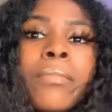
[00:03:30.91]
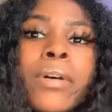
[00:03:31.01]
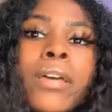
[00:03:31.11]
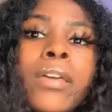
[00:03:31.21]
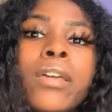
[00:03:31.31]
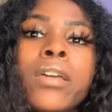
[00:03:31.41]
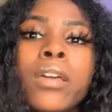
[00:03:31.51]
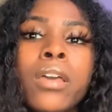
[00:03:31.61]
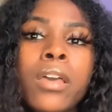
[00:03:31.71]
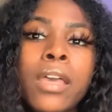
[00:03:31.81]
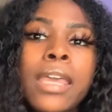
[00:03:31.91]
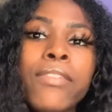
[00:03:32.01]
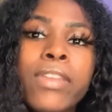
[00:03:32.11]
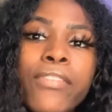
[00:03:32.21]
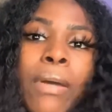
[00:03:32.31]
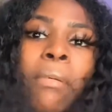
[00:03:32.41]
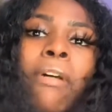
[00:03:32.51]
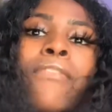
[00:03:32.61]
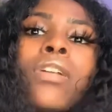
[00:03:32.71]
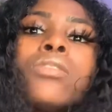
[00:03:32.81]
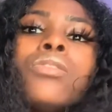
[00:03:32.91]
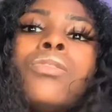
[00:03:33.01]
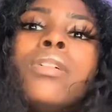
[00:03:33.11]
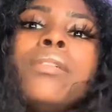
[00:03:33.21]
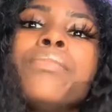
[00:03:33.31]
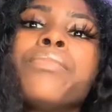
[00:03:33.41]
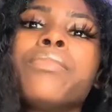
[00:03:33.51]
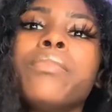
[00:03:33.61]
But even if I put my fingers through it,